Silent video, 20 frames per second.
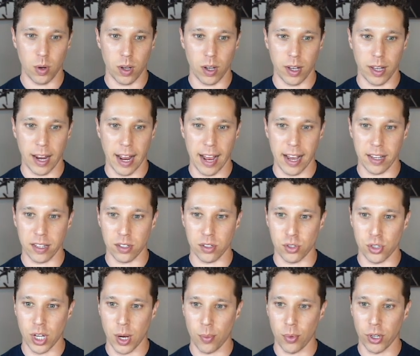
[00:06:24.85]
It has
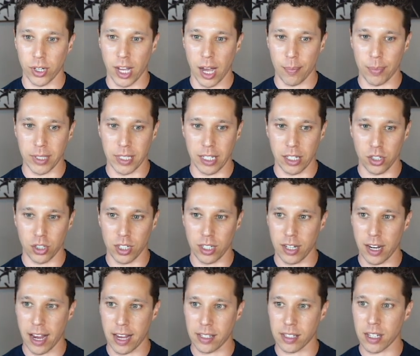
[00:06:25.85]
double the
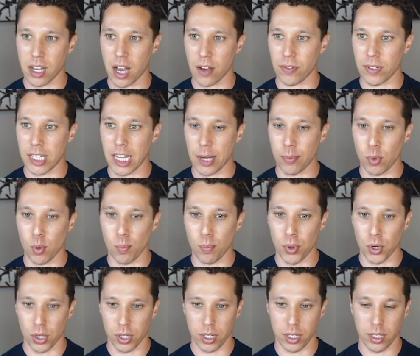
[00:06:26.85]
competition as coffee table
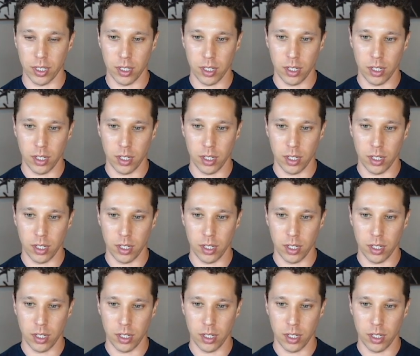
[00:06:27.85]
book.